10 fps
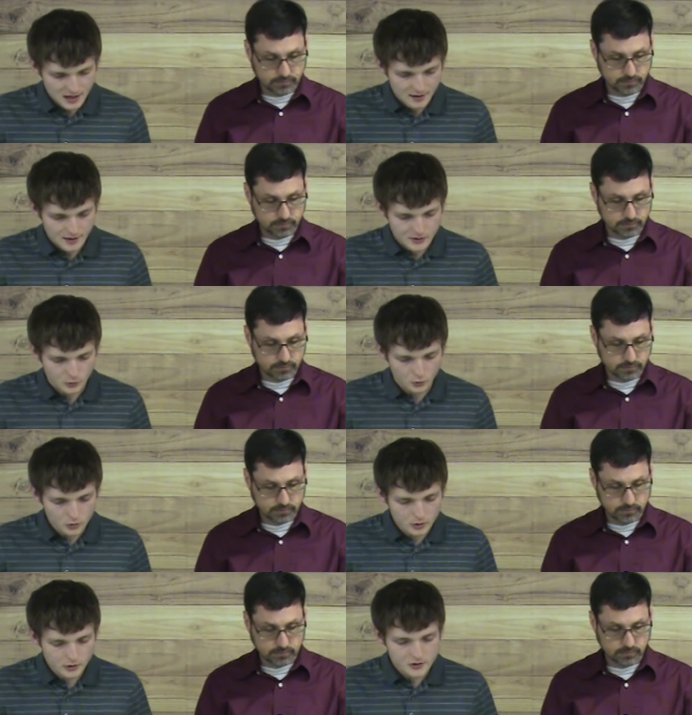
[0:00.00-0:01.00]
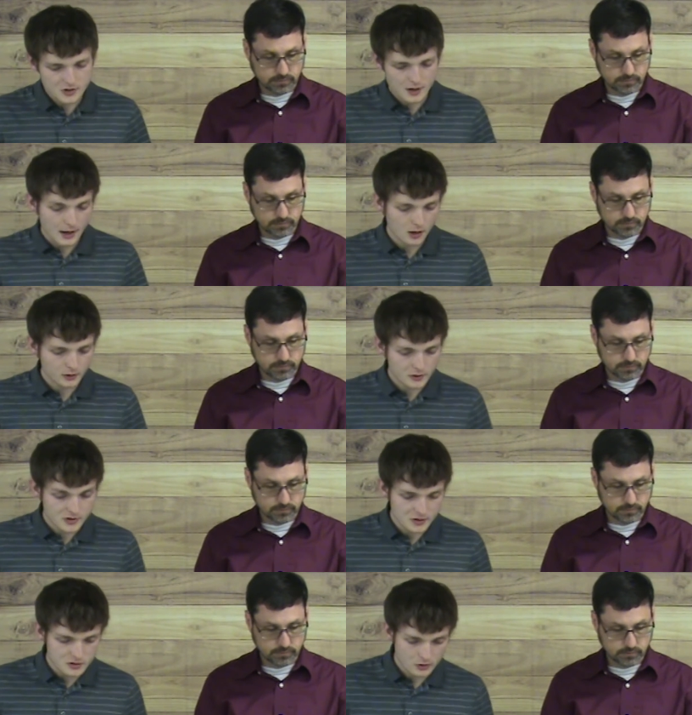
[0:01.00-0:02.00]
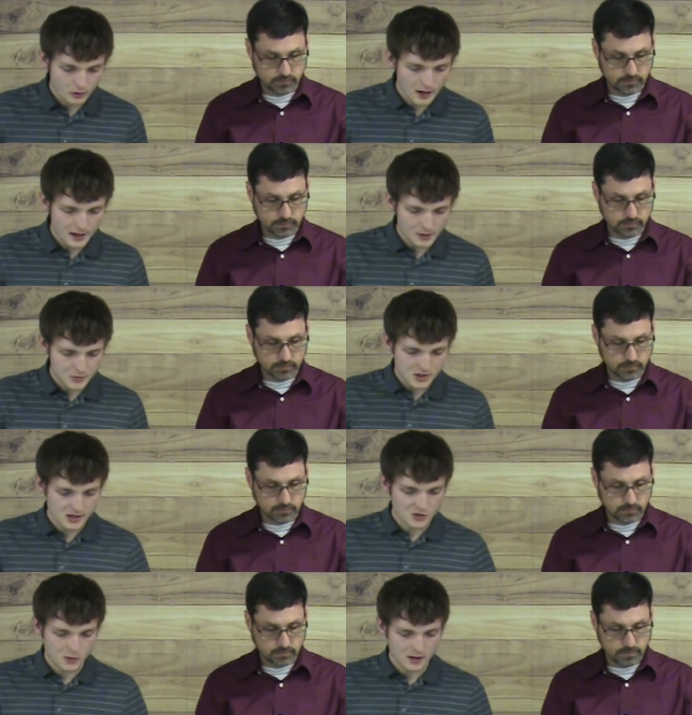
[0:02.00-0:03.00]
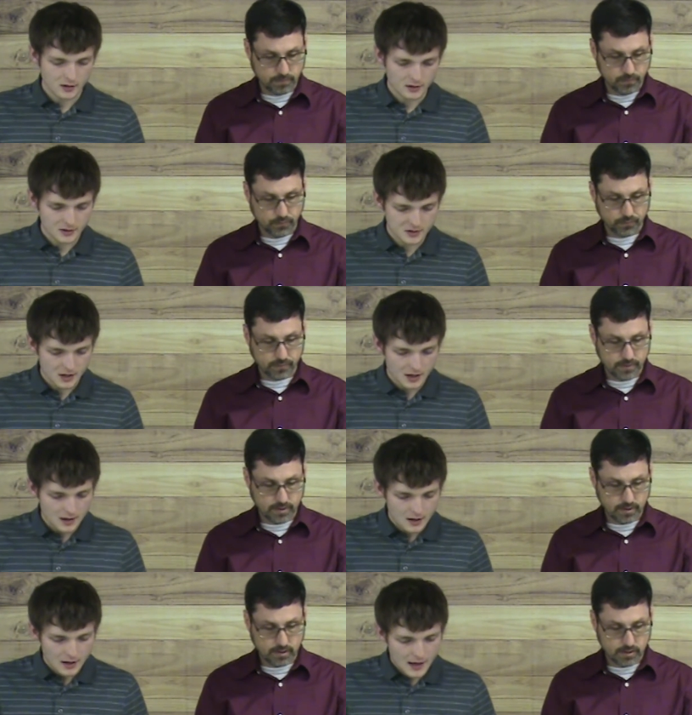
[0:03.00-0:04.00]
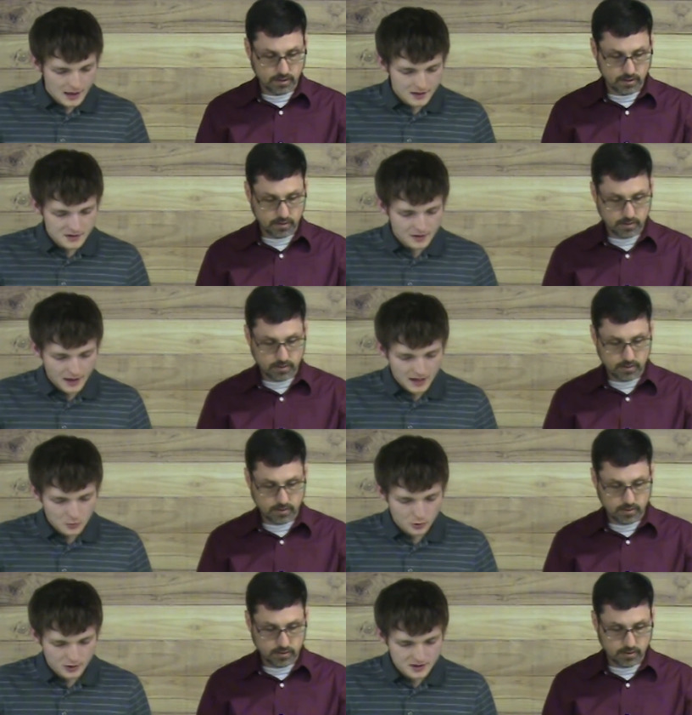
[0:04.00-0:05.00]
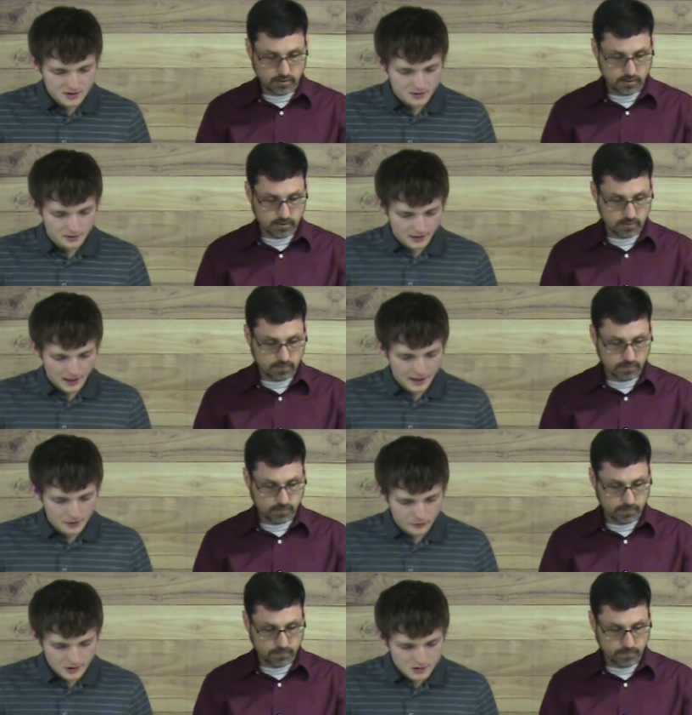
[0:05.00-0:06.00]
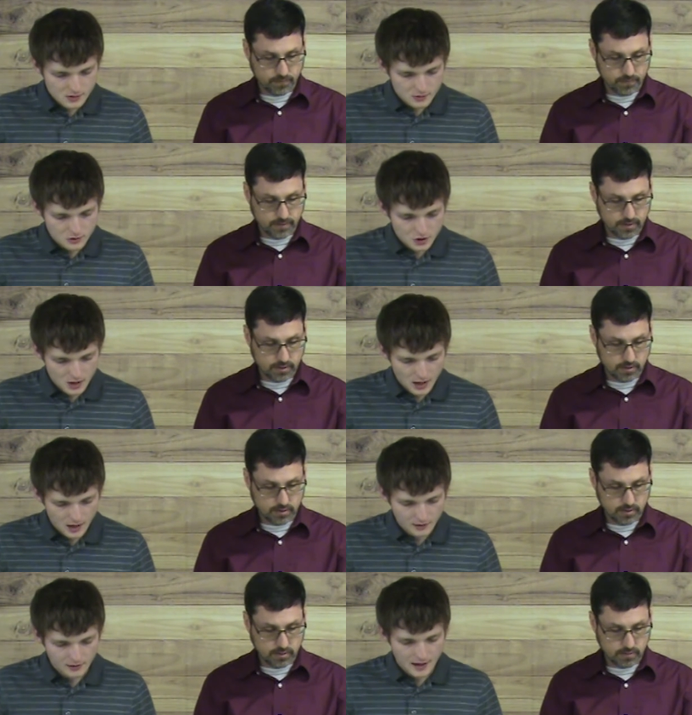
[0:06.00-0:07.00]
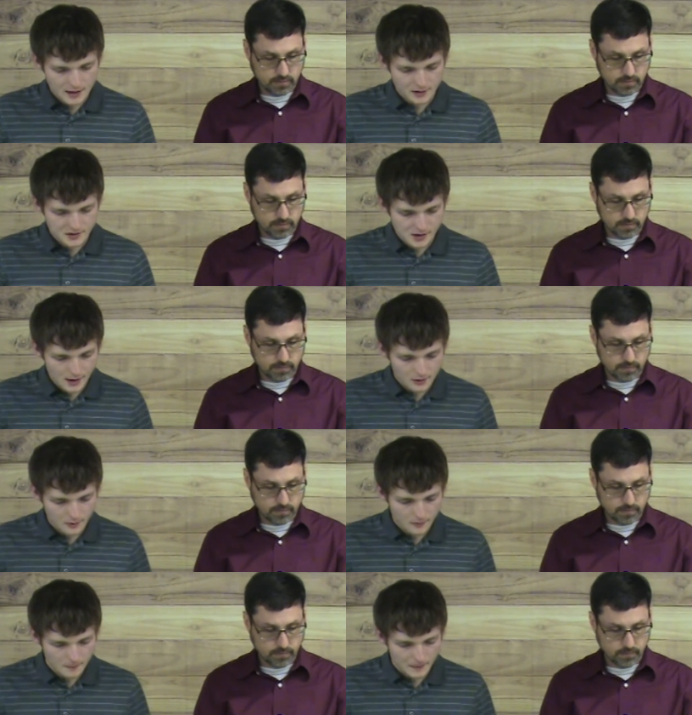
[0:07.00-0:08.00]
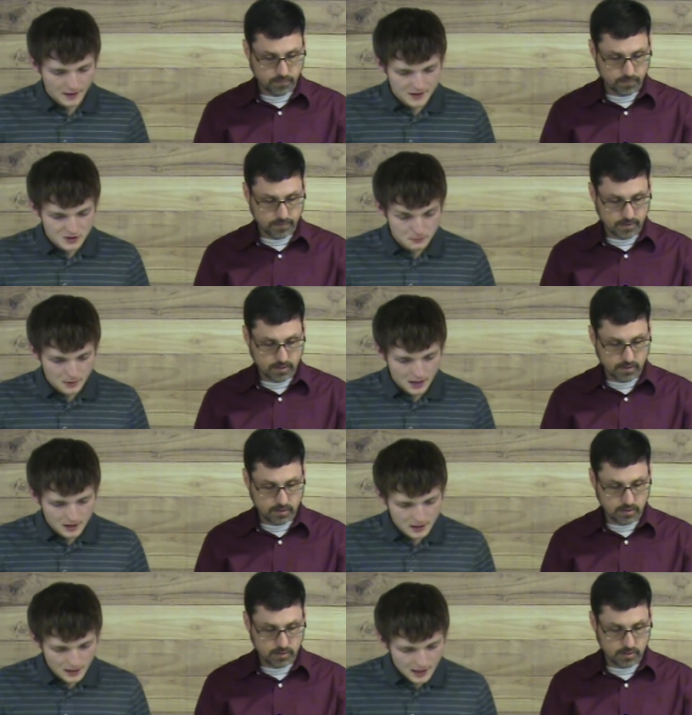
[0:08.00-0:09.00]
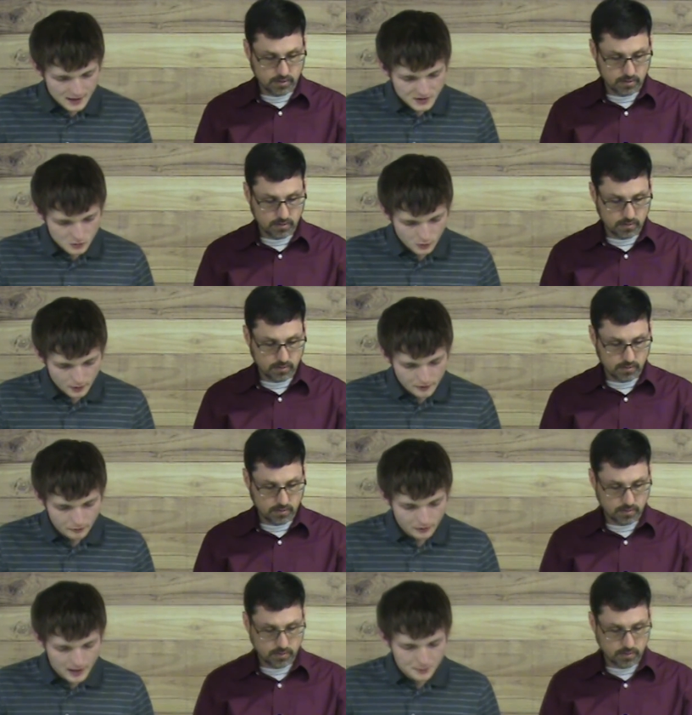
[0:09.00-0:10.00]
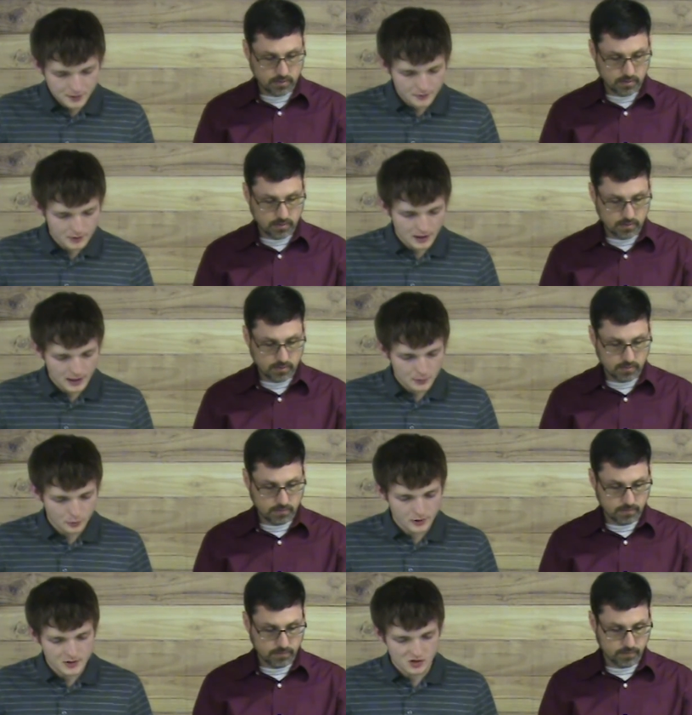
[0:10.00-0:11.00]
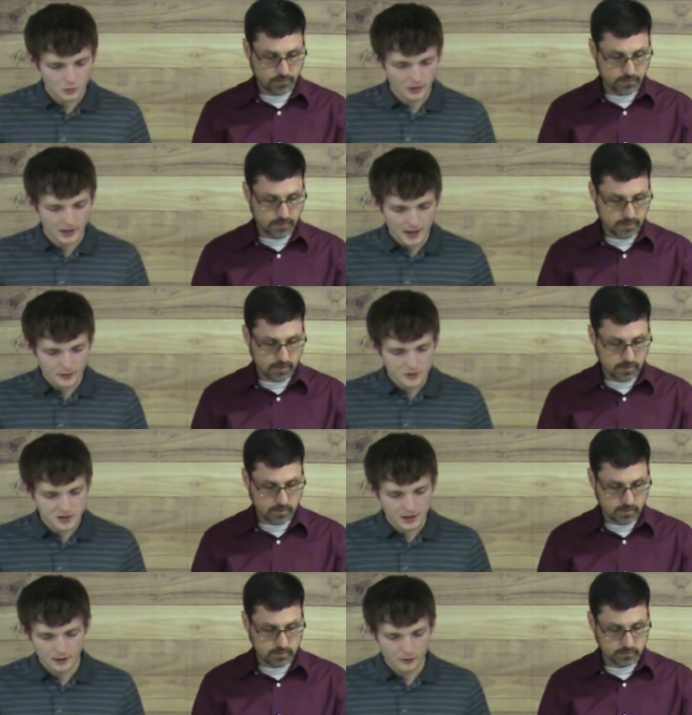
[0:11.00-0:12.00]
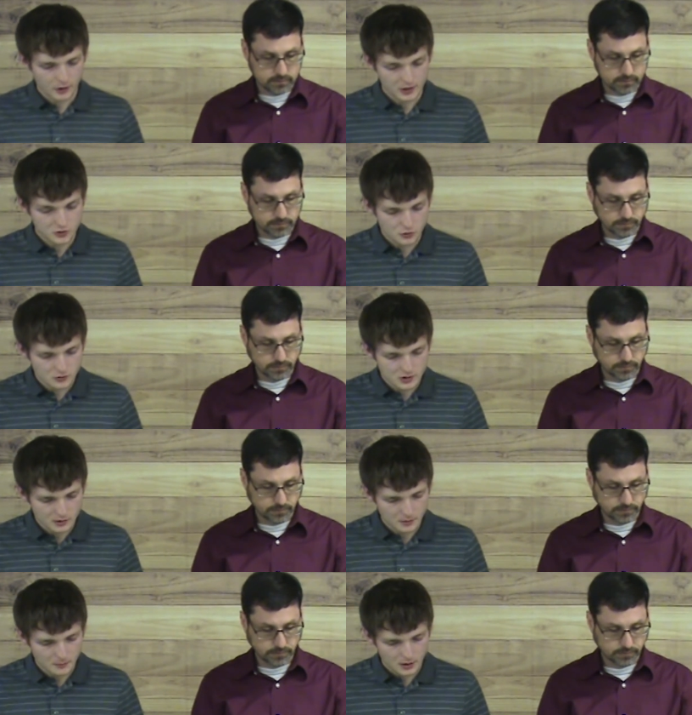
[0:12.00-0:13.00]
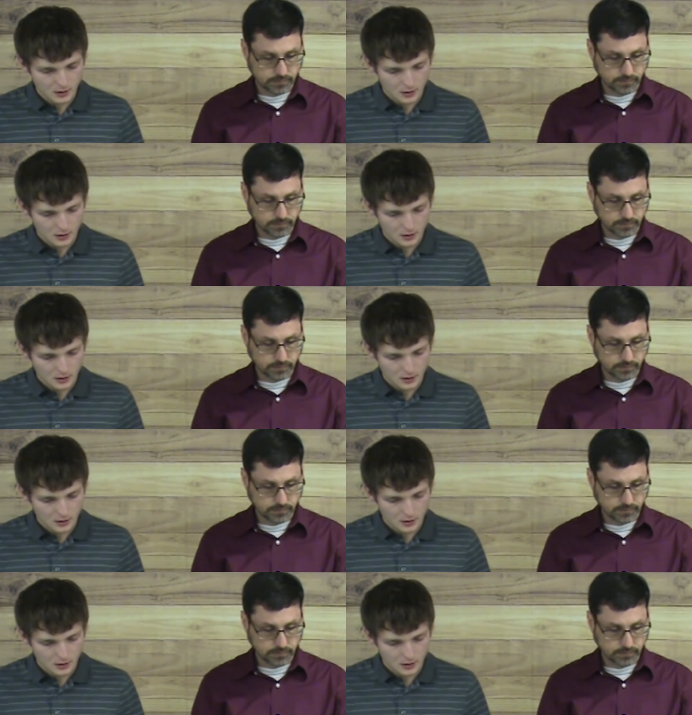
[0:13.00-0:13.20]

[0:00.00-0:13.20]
Speaker 1: day that the rulers, elders, and scribes, as well as Annas the high priest, Caiaphas, John, and Alexander, and as many as were of the family of the high priest, were gathered together at Jerusalem.